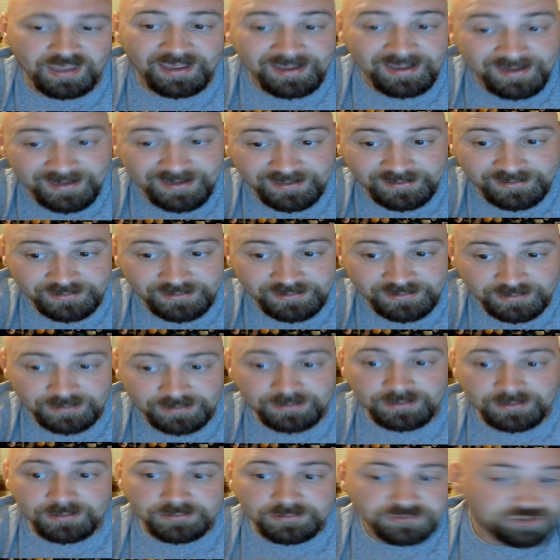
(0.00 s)
a
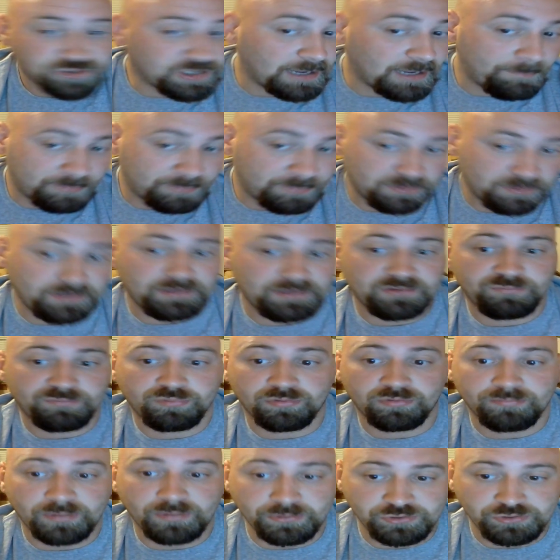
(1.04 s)
Japanese
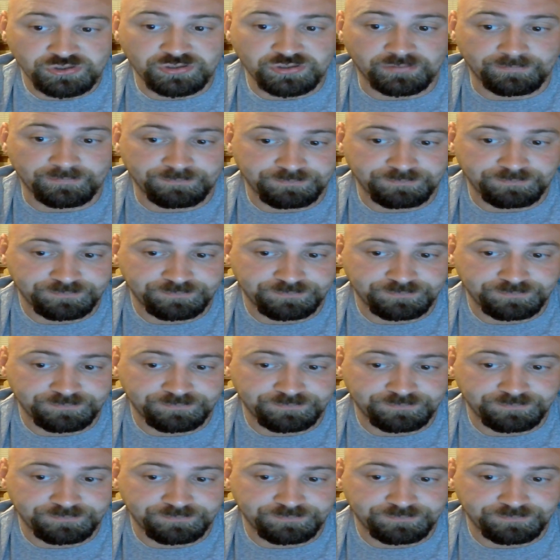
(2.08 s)
promotion.